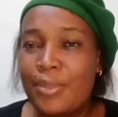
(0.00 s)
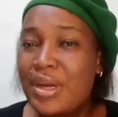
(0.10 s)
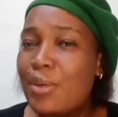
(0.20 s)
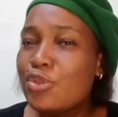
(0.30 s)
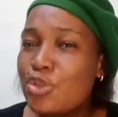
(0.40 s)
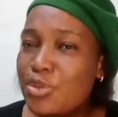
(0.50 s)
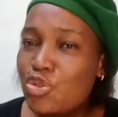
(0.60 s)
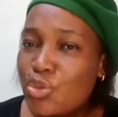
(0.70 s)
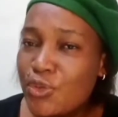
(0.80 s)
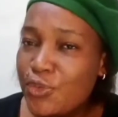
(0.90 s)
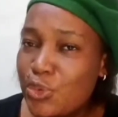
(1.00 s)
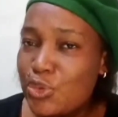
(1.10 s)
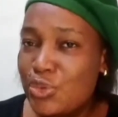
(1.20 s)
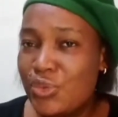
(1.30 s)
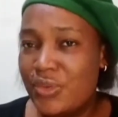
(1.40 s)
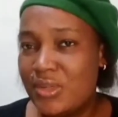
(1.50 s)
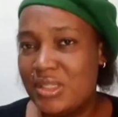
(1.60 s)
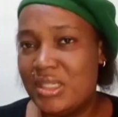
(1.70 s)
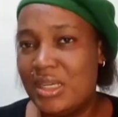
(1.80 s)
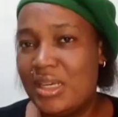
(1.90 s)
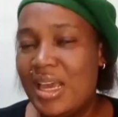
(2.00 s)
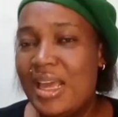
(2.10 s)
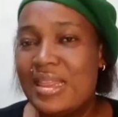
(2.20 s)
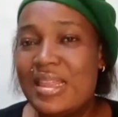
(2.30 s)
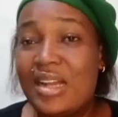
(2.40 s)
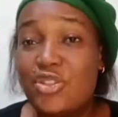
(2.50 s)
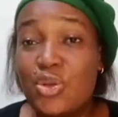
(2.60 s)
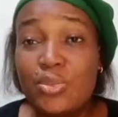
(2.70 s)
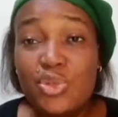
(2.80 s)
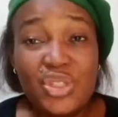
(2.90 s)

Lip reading: But I want to be truthful to you this day, that some